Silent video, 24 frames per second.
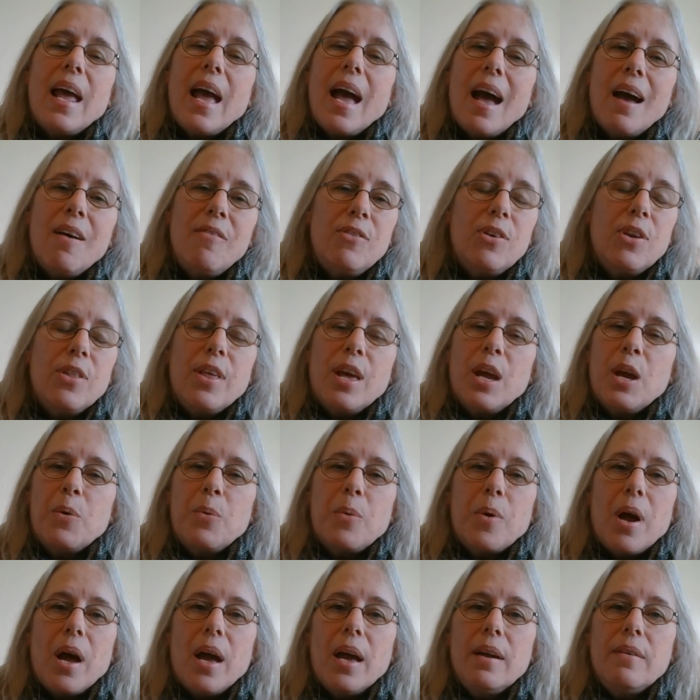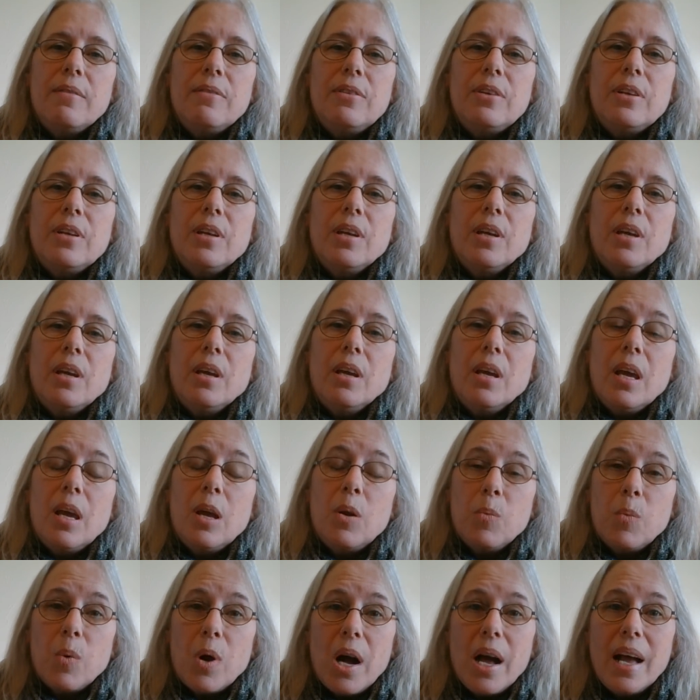after they arrived.
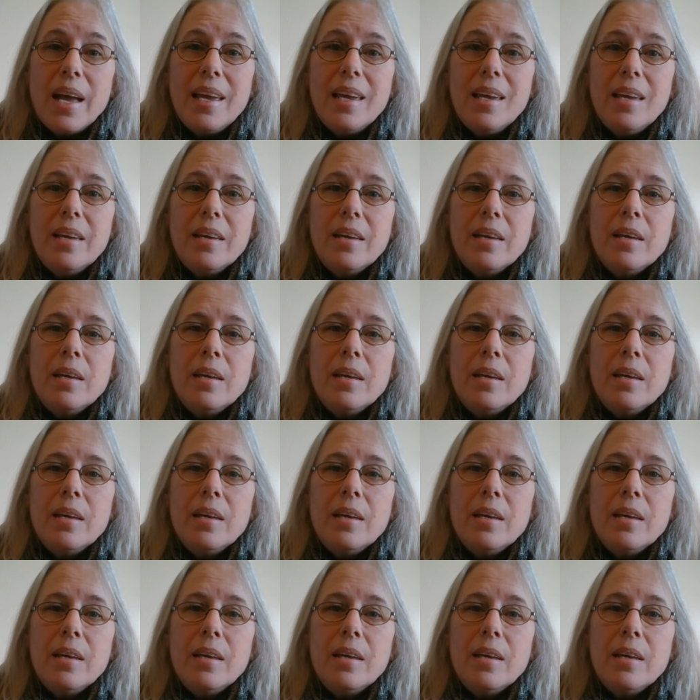And why?